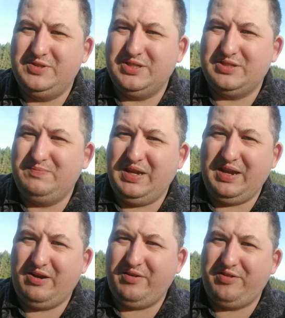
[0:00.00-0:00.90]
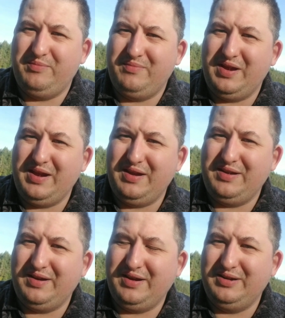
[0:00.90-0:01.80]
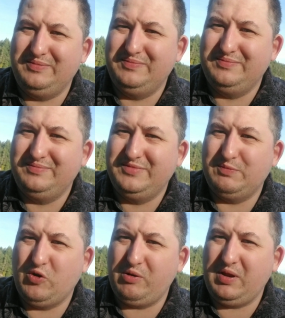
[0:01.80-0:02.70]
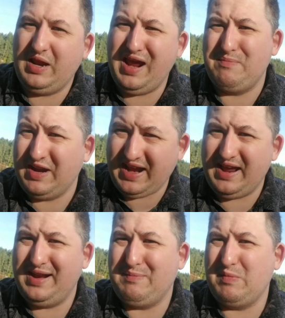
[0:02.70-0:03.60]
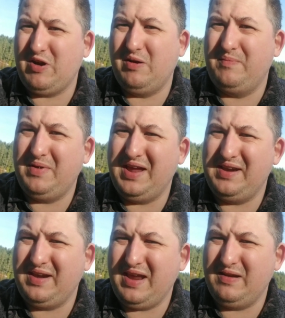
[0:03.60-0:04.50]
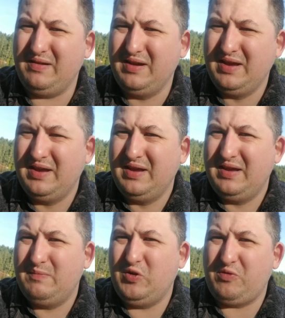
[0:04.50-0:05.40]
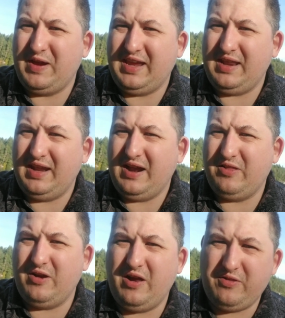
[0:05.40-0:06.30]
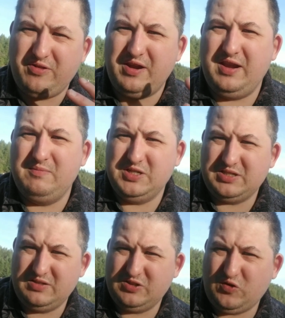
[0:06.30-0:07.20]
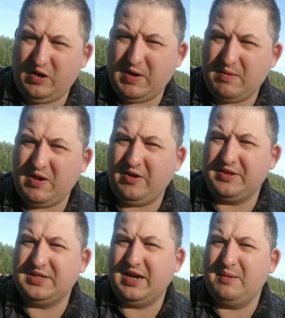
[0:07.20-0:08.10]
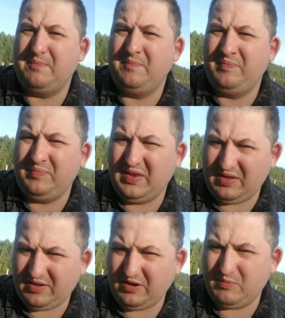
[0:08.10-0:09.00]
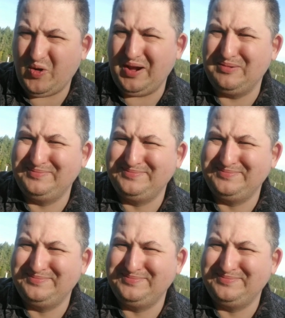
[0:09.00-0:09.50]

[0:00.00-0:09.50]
just being awesome and uh, supporting me, and my dad and my mom, and and Boots by Kitty. Other, other than him just screaming at me all the time, he's a good boy.